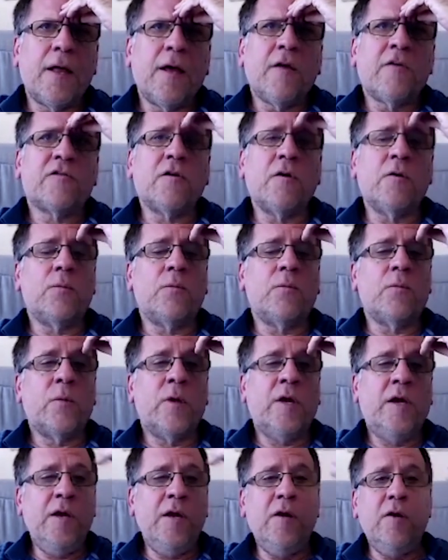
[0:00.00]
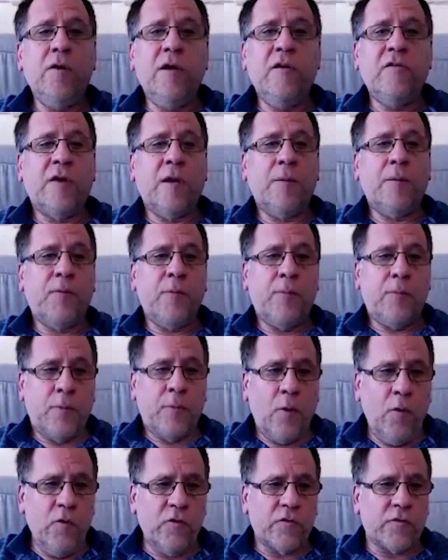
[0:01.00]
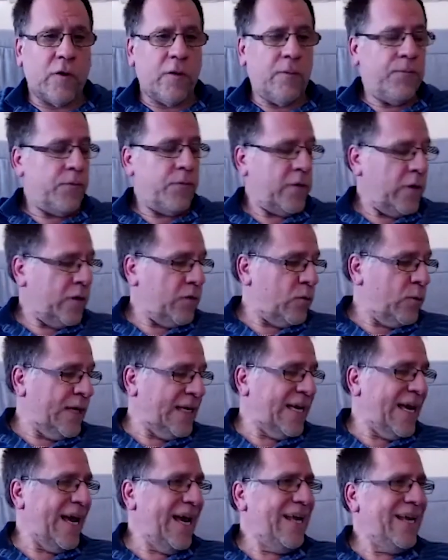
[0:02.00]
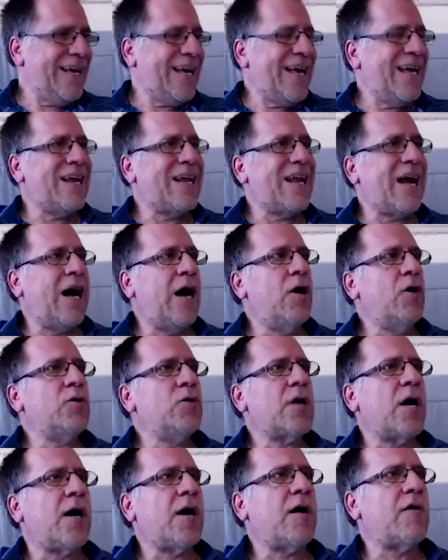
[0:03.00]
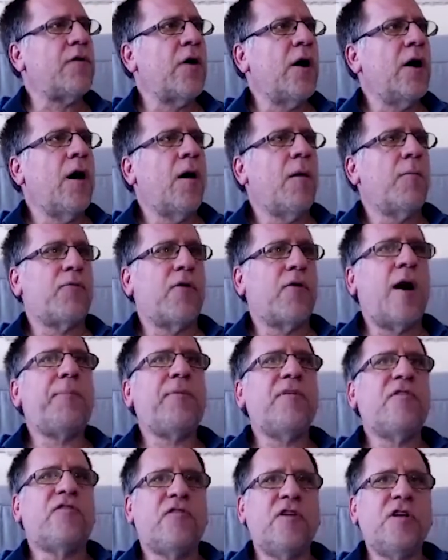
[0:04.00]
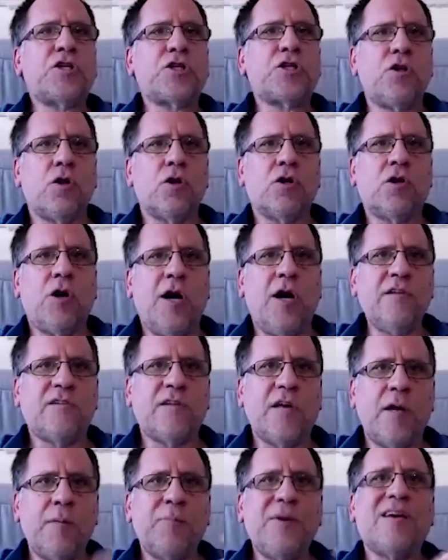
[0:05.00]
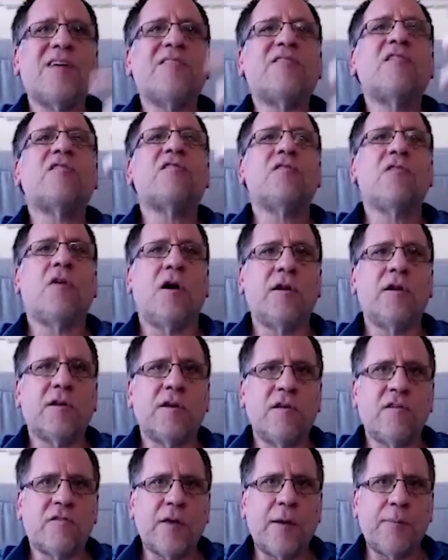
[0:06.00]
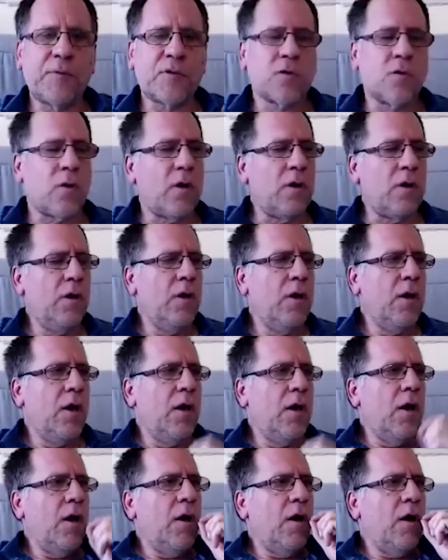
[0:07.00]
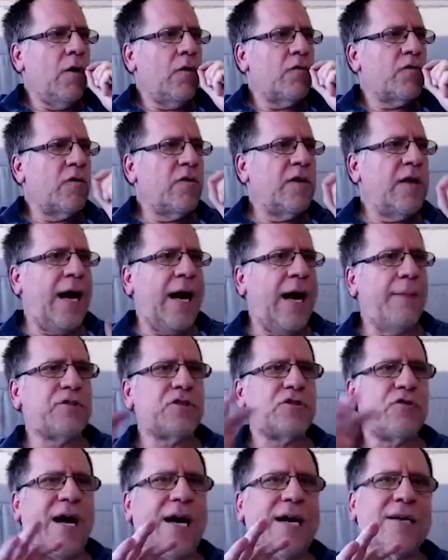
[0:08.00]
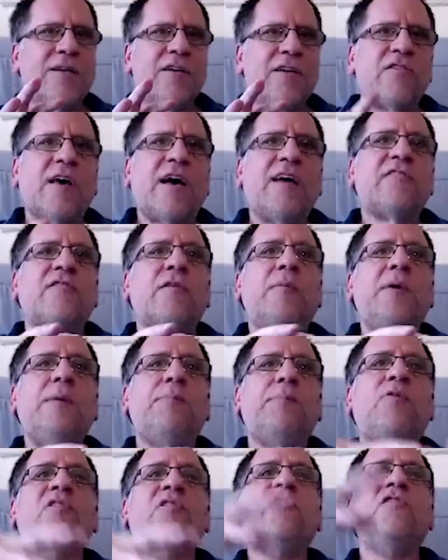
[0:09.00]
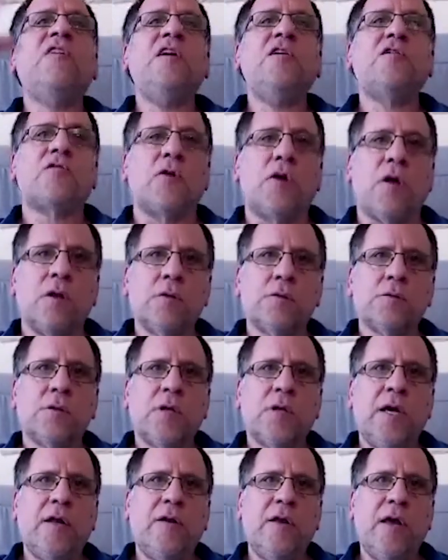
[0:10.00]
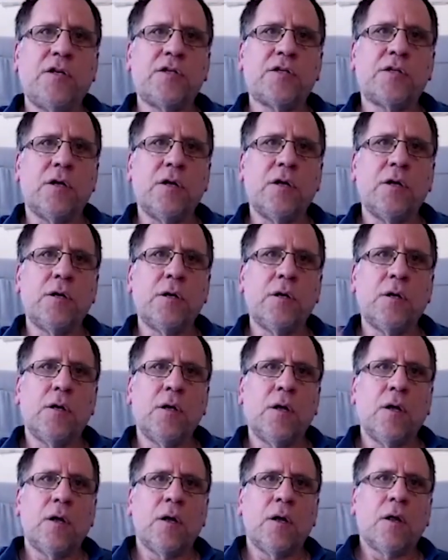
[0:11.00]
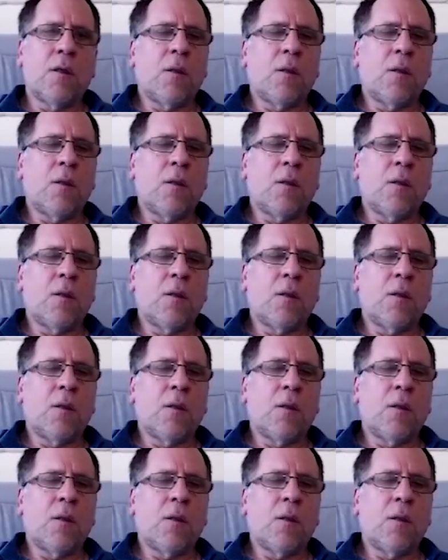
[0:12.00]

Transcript: So here is a proposal. We can't get it out of propositional content because it's non-conceptual. So the abstractness has to be procedural in nature. Mm.